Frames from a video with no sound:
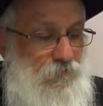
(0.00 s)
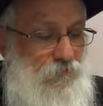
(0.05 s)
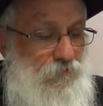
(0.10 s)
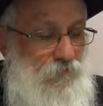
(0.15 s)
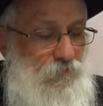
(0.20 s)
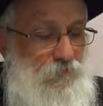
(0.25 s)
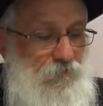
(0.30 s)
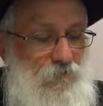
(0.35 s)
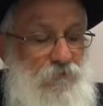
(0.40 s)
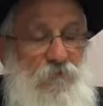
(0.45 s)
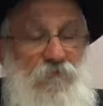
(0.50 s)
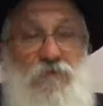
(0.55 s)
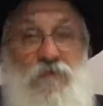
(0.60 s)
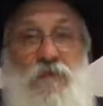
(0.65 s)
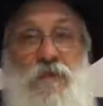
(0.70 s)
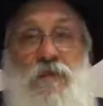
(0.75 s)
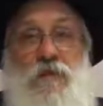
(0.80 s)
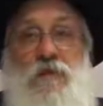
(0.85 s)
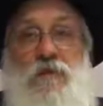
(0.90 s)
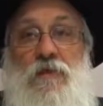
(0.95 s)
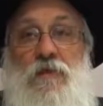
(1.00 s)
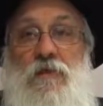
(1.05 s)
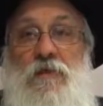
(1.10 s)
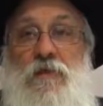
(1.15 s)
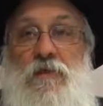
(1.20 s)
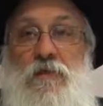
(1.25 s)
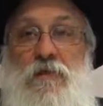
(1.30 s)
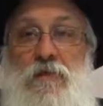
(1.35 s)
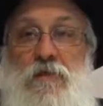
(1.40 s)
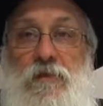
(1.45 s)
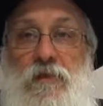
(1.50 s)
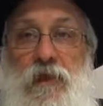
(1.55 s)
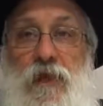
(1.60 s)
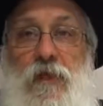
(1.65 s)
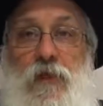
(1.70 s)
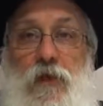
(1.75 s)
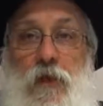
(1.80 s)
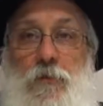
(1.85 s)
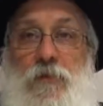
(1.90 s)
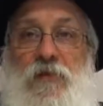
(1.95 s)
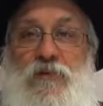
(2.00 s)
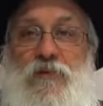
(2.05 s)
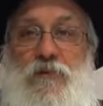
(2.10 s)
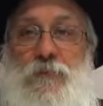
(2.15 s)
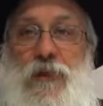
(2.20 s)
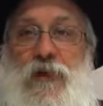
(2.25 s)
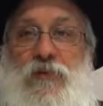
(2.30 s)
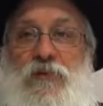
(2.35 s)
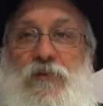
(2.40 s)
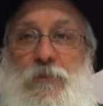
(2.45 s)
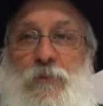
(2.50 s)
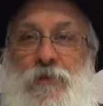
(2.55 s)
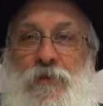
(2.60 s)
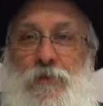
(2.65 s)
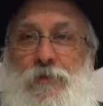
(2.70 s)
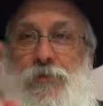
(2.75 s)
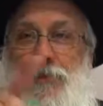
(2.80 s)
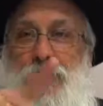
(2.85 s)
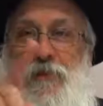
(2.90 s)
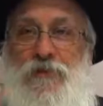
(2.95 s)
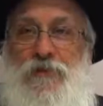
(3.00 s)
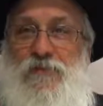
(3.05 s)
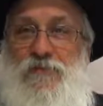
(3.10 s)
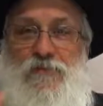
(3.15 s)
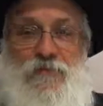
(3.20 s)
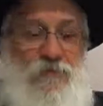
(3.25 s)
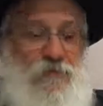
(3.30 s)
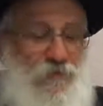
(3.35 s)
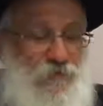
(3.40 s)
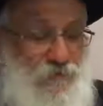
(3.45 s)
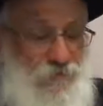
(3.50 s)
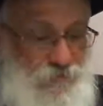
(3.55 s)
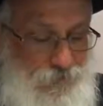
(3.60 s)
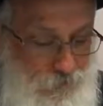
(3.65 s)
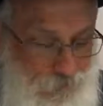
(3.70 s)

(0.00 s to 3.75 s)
sold. Yeah, chametz matzah, but they're pretty different.